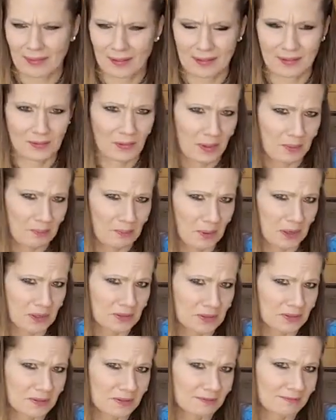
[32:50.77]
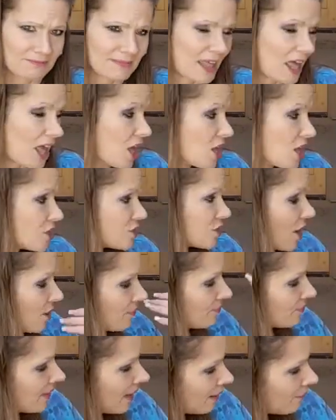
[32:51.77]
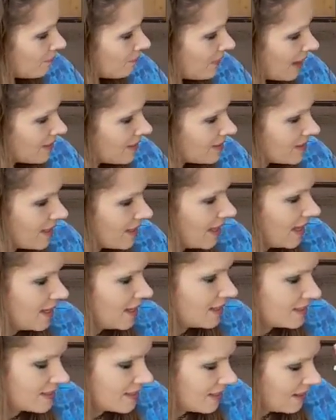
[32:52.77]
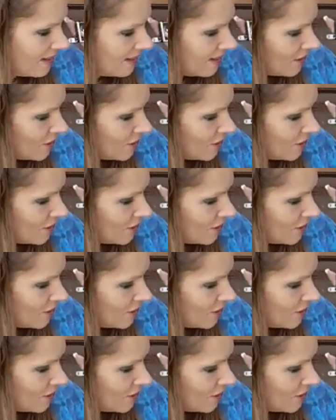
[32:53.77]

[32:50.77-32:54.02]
I don't like bugs. So, yep, that's it.